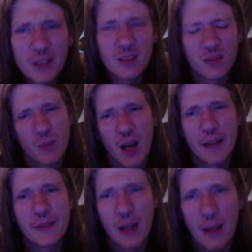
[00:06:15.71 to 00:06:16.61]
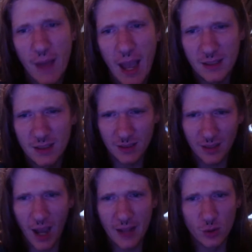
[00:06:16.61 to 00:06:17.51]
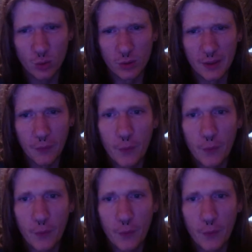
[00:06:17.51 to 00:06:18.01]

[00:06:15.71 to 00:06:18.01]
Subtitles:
of mine that I've had since high school that have